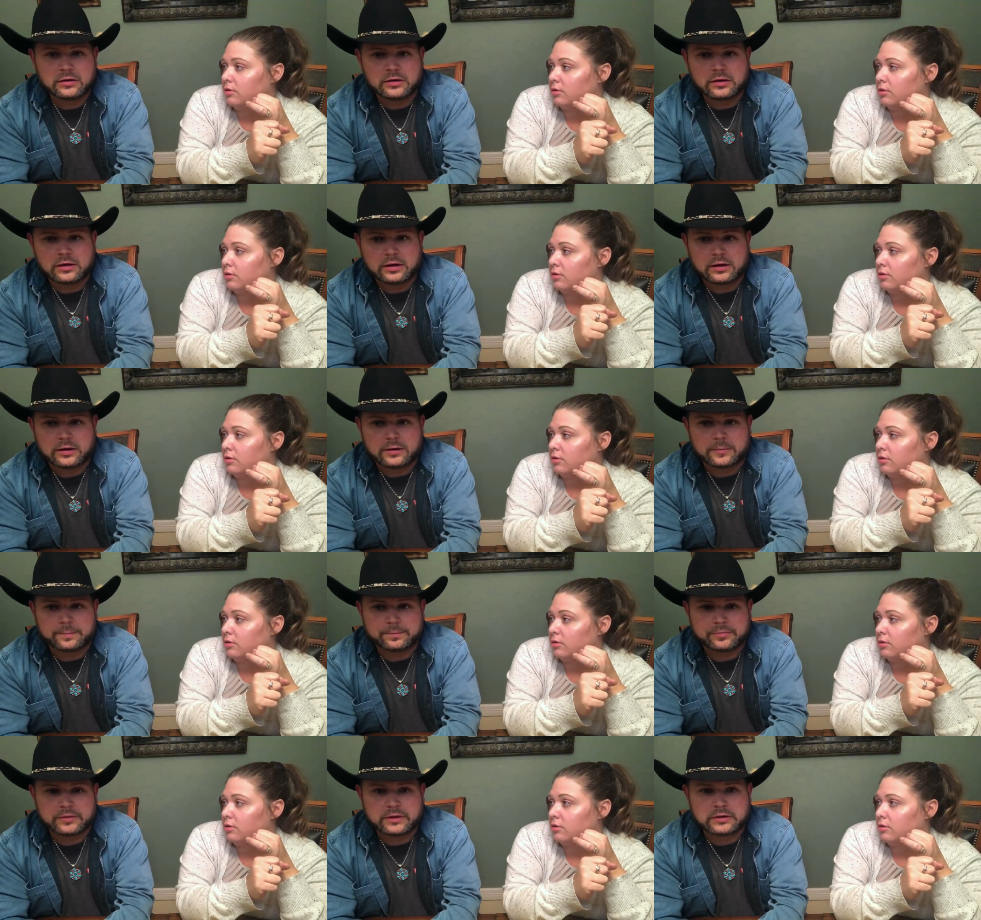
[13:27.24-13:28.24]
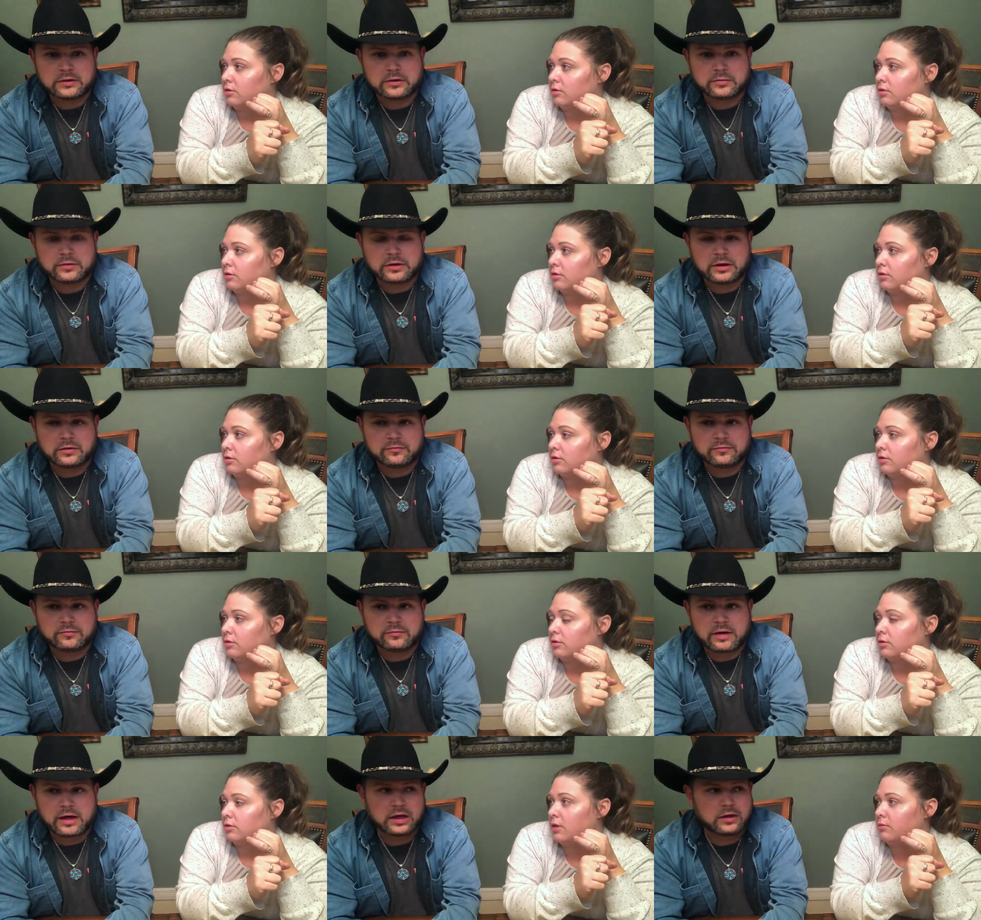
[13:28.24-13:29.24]
Speaker 1: Um, he told me that
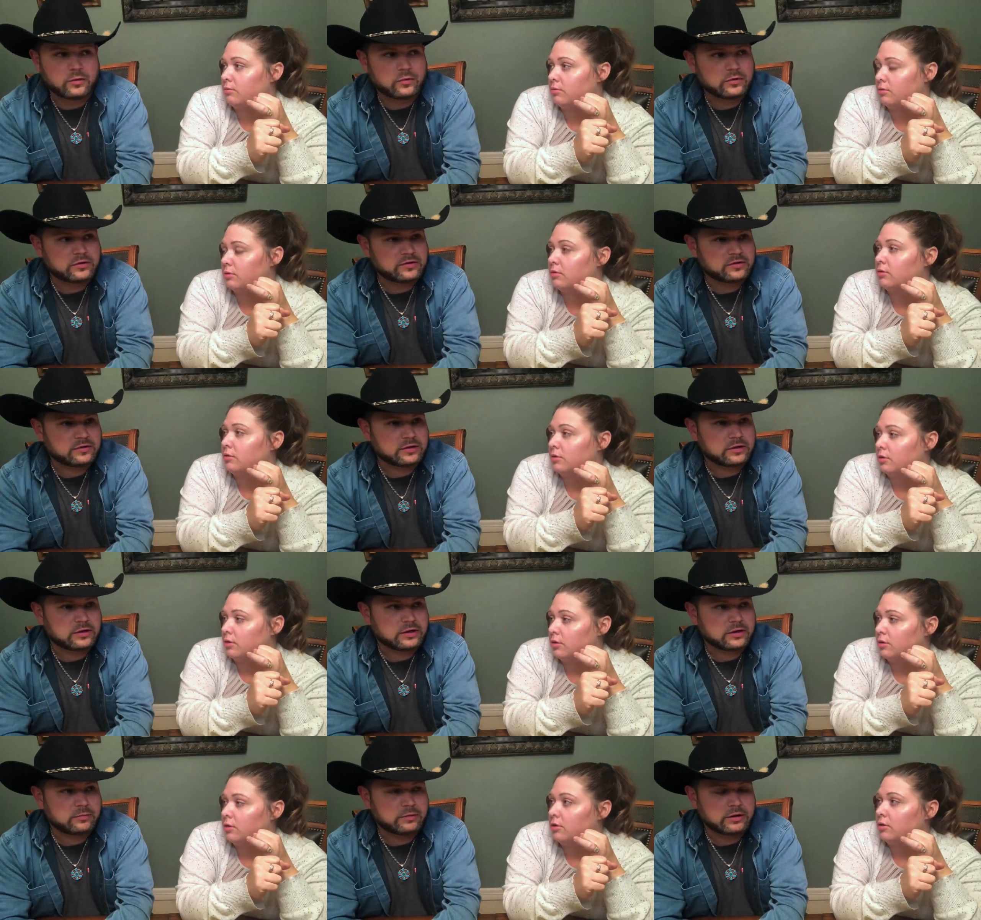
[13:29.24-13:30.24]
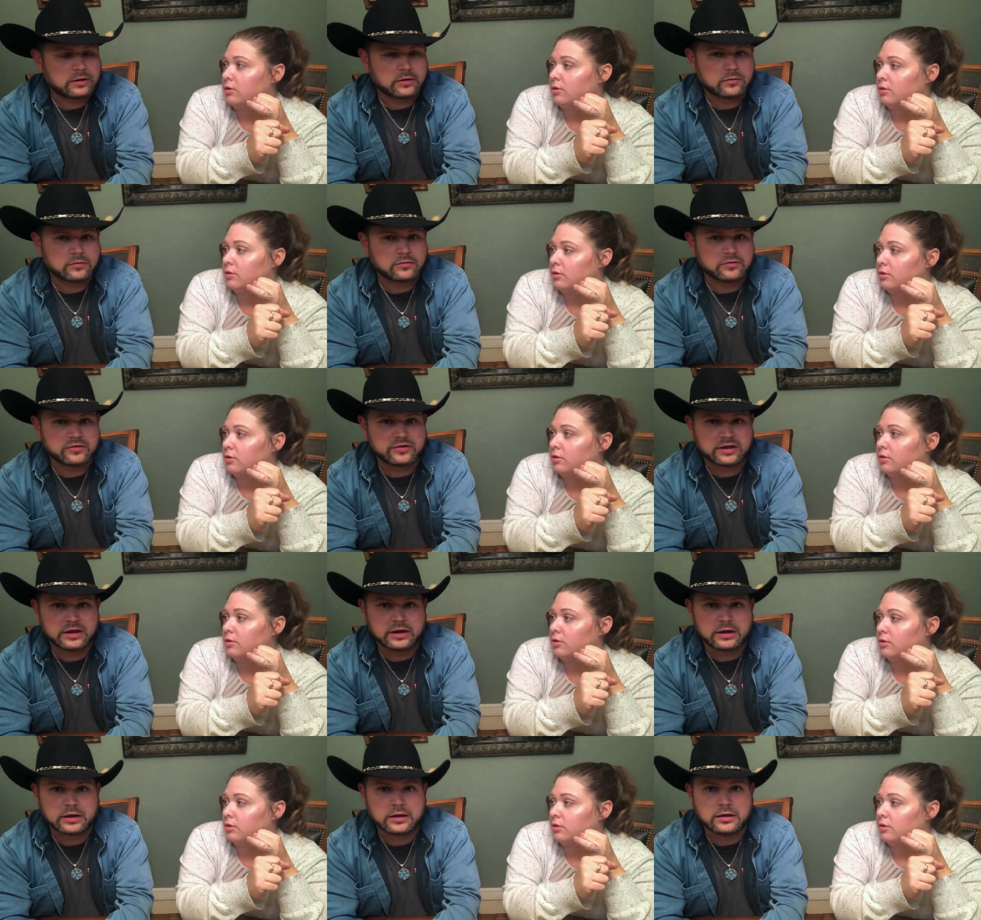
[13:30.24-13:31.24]
my A1C had been holding
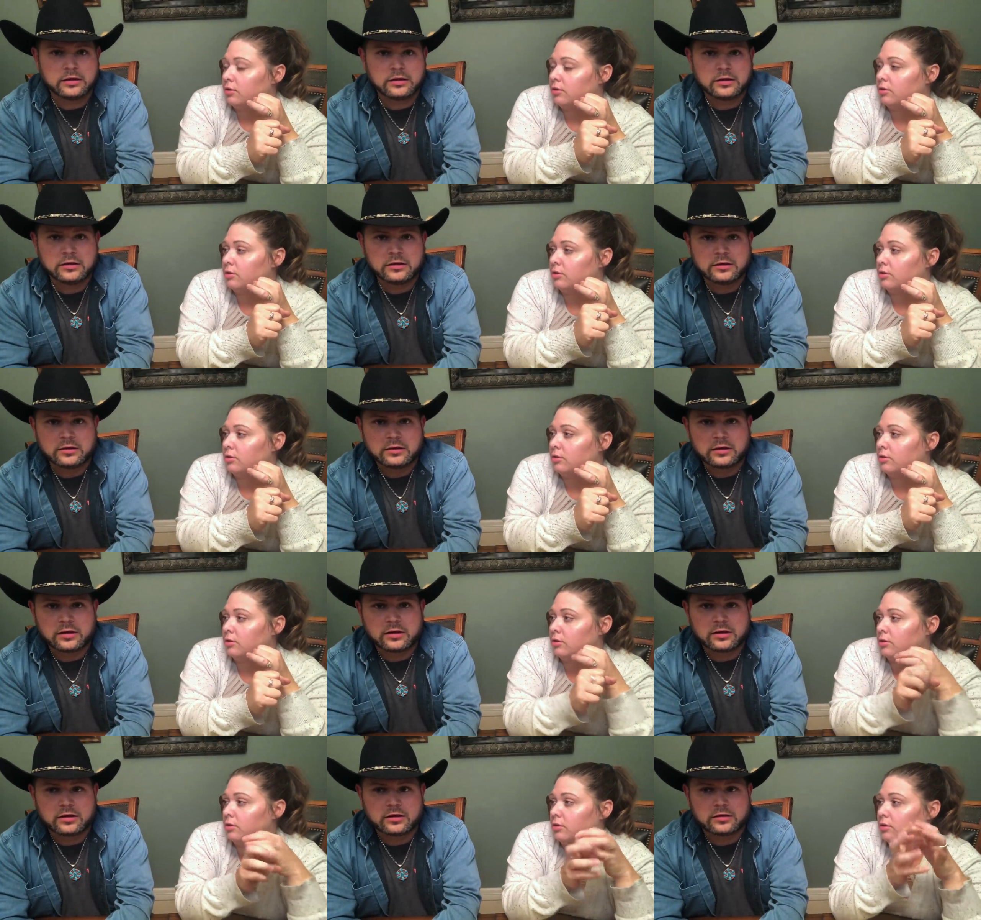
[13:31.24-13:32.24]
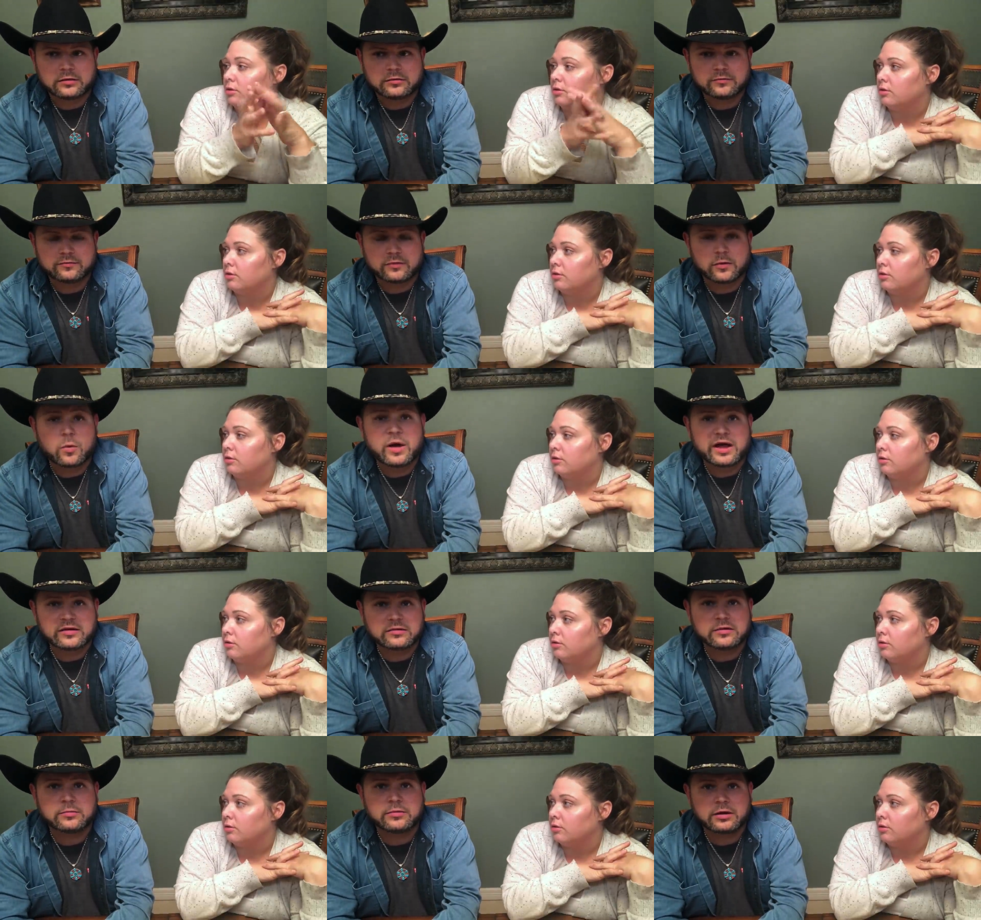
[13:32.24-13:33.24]
steady uh, for quite
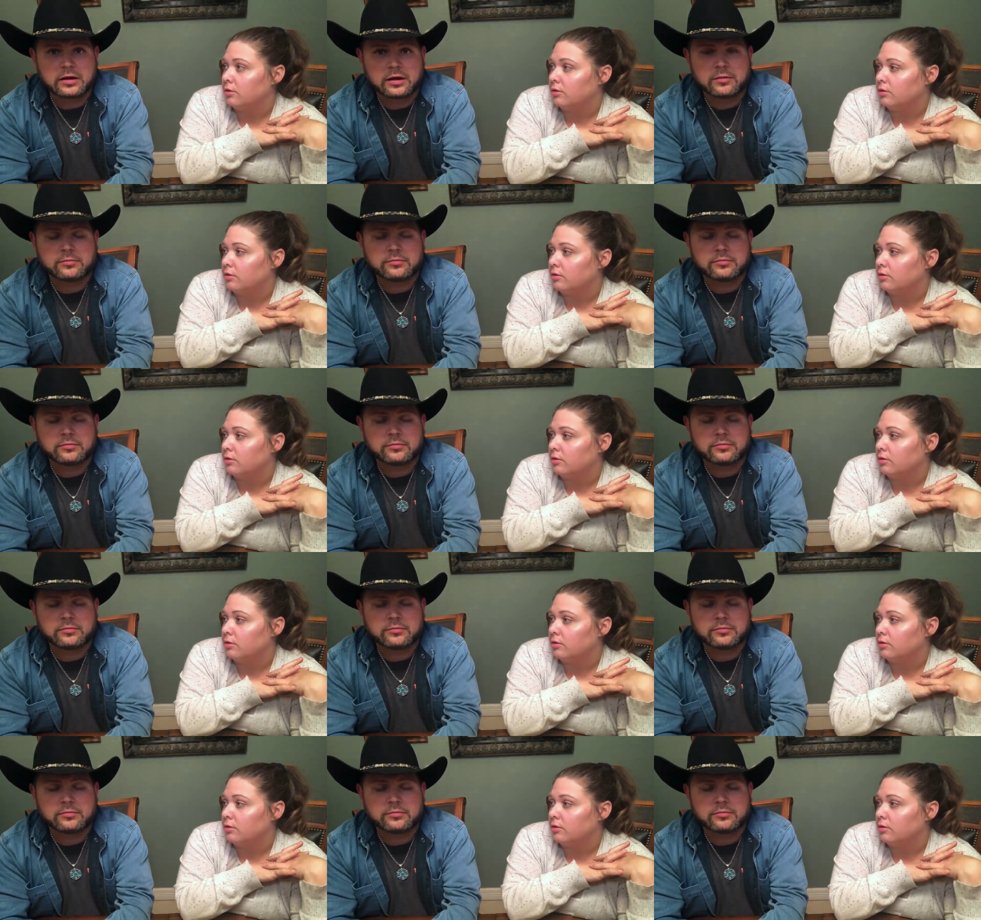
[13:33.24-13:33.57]
some time.